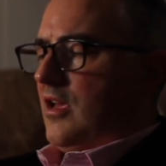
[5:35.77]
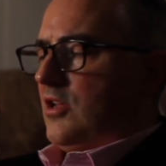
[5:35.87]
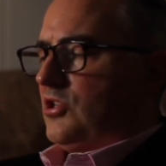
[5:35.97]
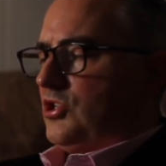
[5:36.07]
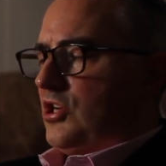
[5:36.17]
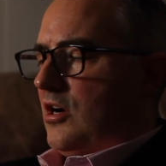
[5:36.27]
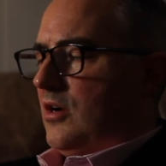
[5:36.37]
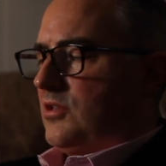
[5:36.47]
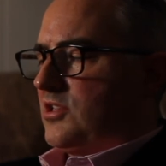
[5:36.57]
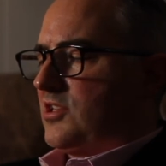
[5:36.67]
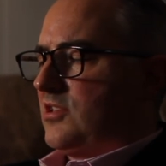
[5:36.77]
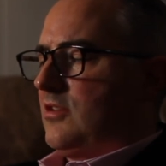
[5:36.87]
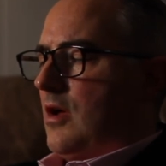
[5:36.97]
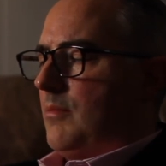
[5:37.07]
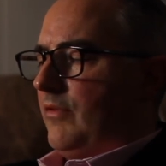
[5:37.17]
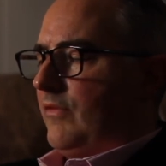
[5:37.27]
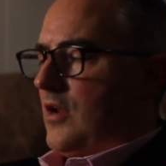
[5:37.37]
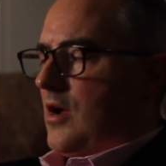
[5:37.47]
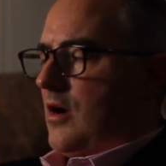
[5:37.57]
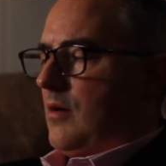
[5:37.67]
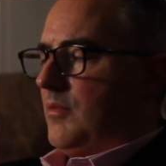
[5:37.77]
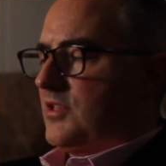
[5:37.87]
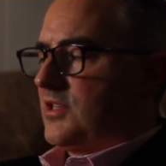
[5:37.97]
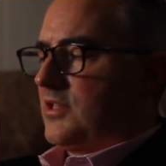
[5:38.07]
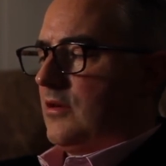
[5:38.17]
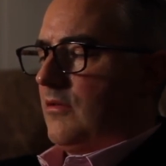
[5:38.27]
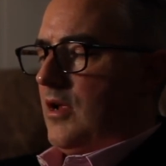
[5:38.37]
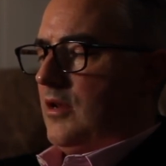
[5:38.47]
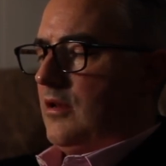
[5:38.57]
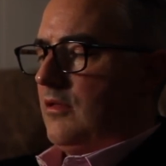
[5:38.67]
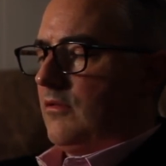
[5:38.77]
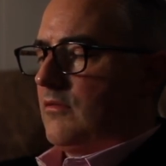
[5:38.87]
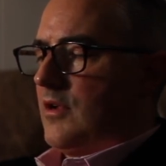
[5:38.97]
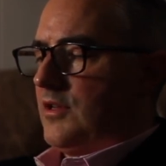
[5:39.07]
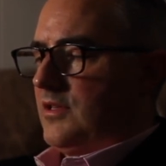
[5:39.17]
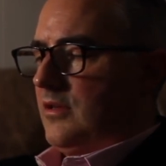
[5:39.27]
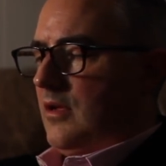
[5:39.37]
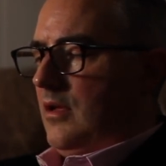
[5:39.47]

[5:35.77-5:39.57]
his charred stump of an arm incinerated at the wrist,